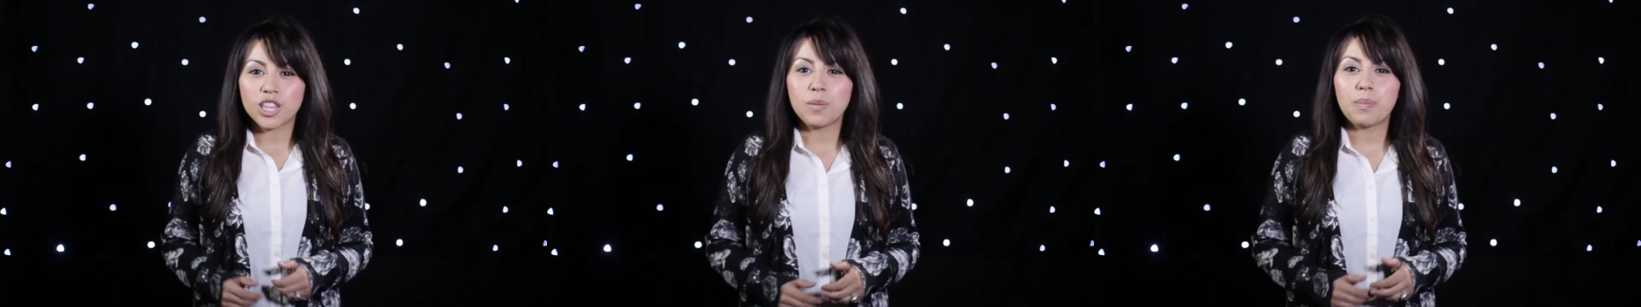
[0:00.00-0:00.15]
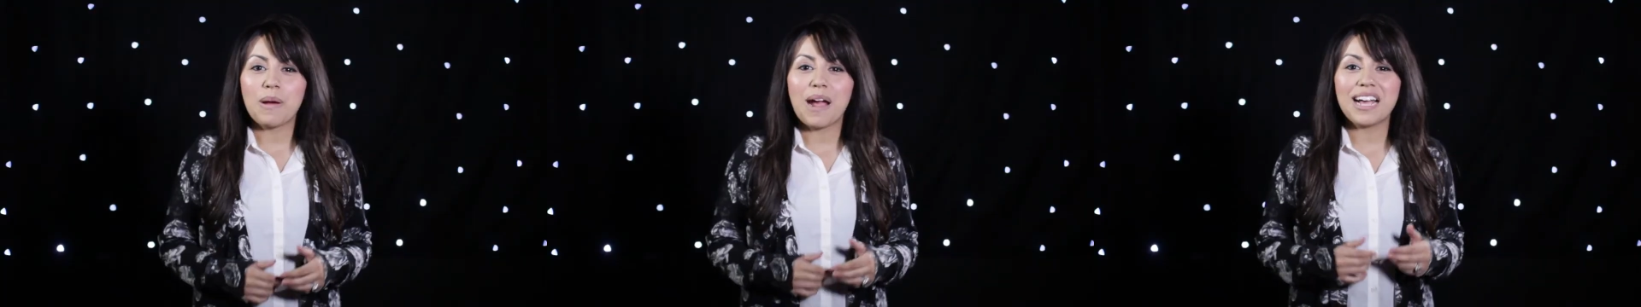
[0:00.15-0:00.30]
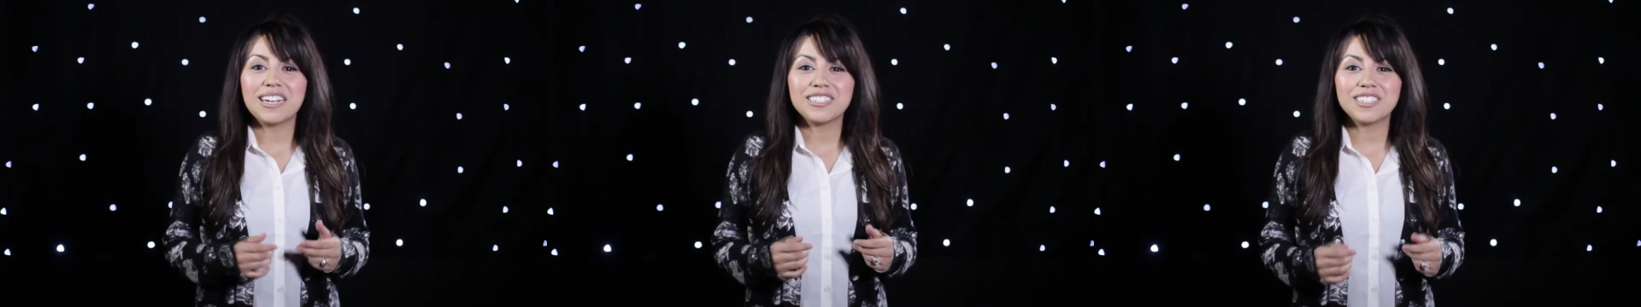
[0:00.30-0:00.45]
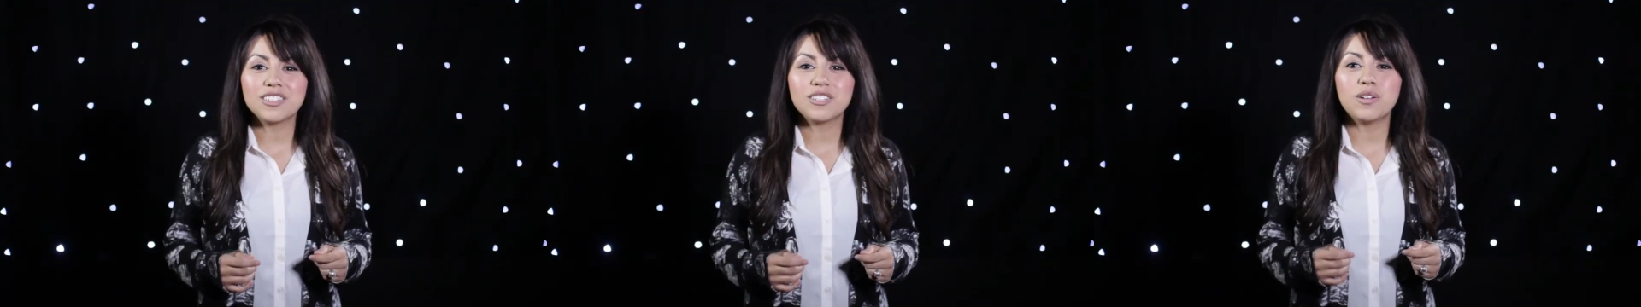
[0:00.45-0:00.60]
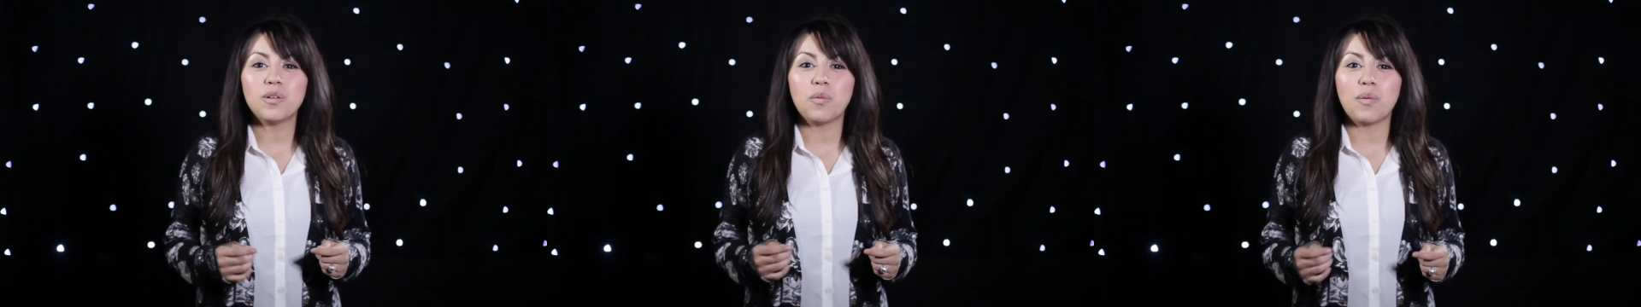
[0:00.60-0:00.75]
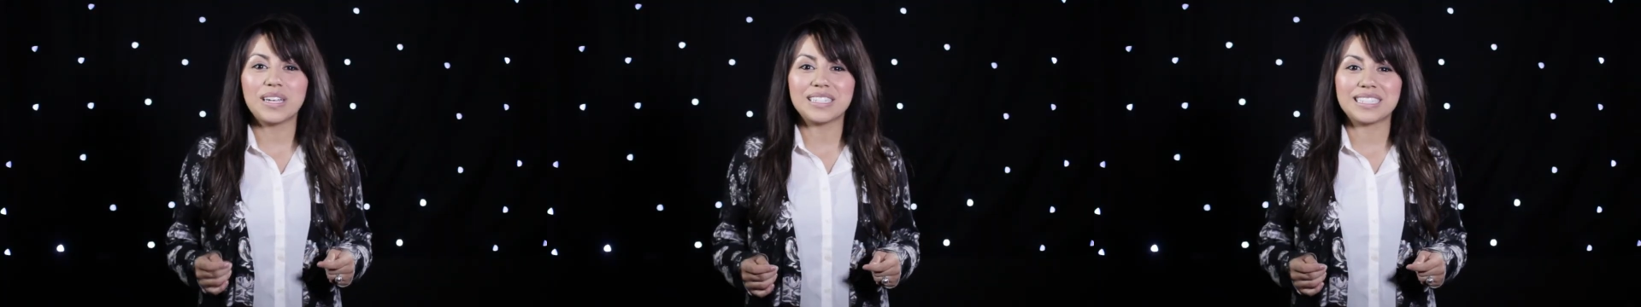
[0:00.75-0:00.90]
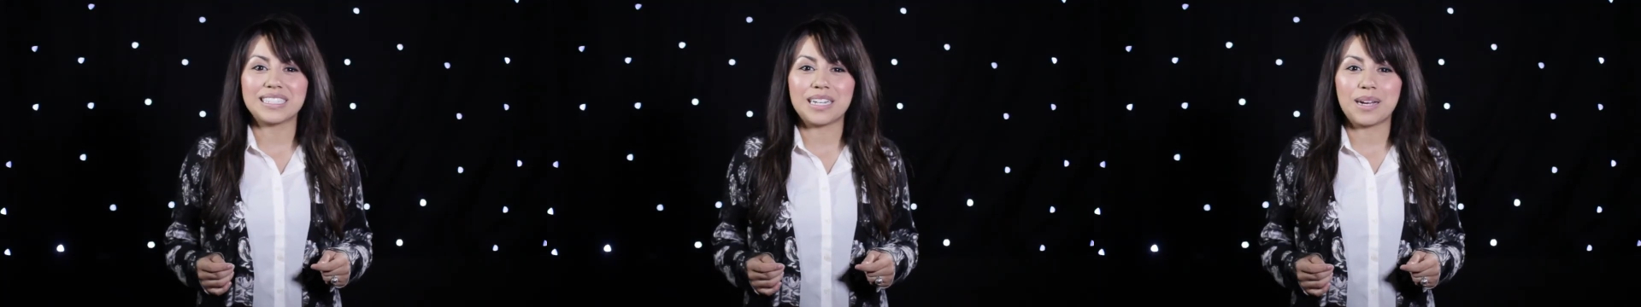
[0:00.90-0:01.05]
The
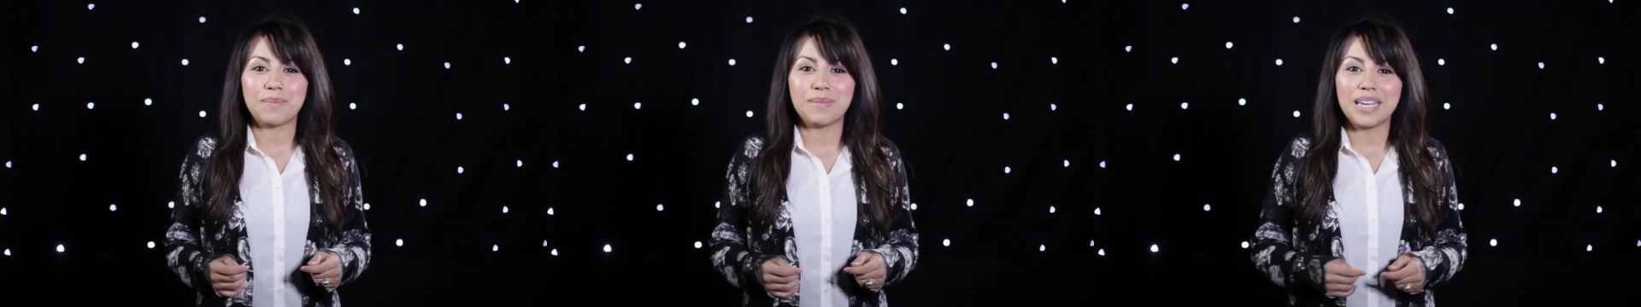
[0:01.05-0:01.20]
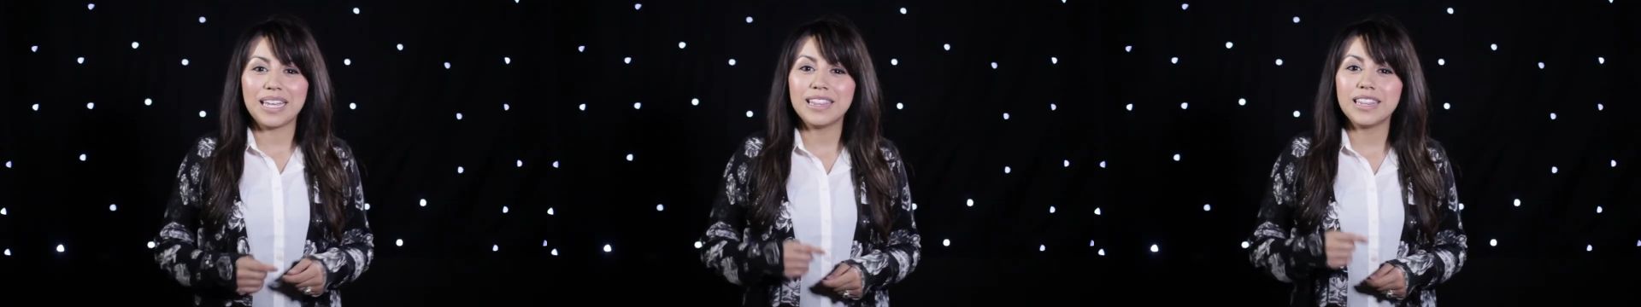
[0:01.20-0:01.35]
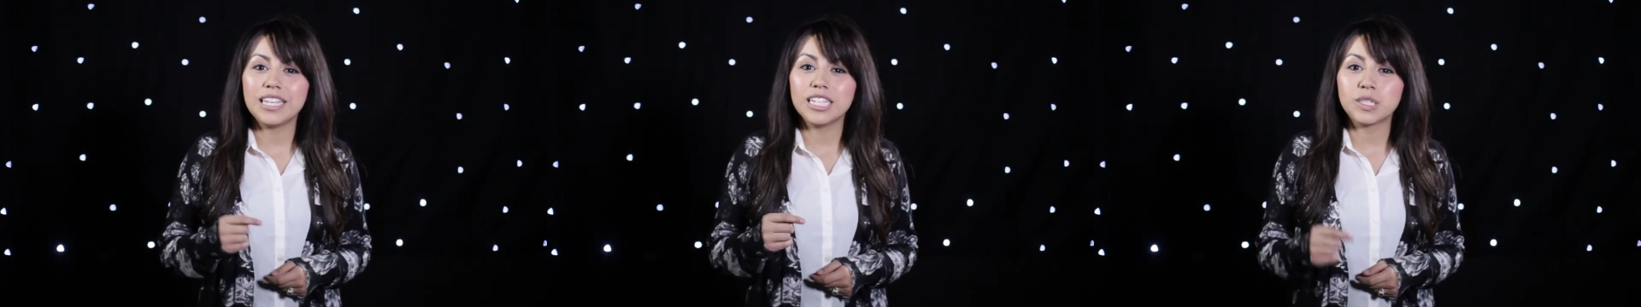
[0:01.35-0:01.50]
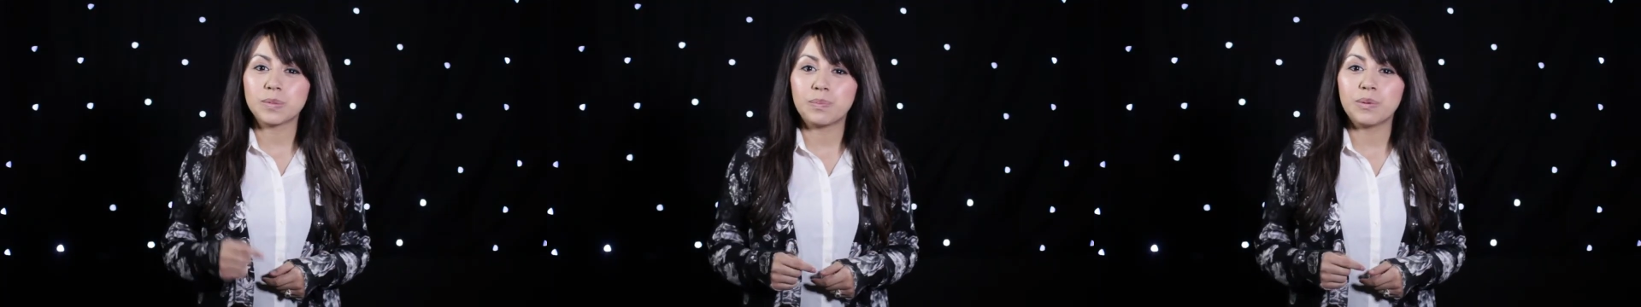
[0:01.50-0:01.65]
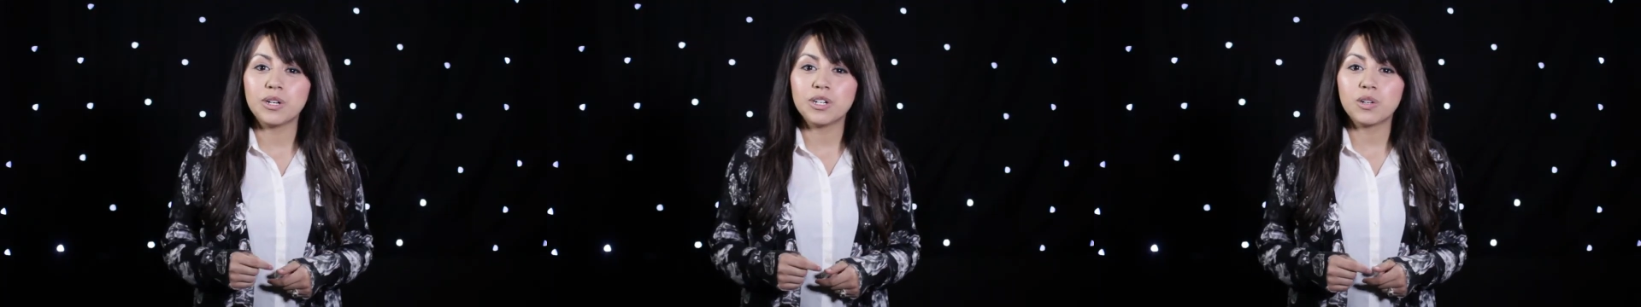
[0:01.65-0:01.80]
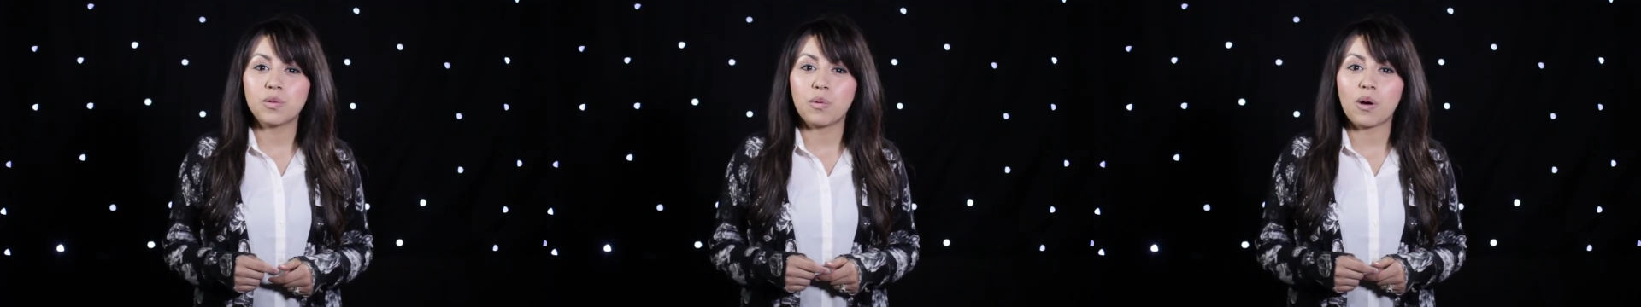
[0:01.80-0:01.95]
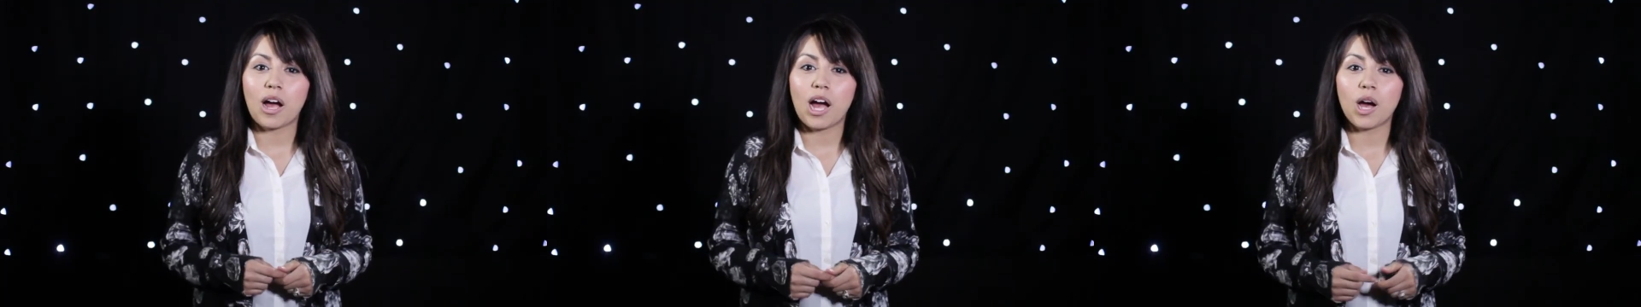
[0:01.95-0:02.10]
practical wisdom in this
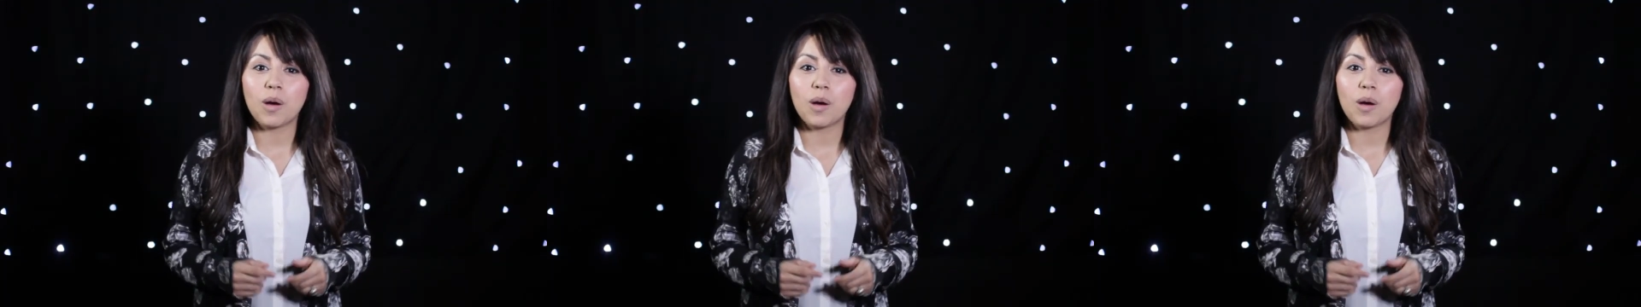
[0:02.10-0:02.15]
book will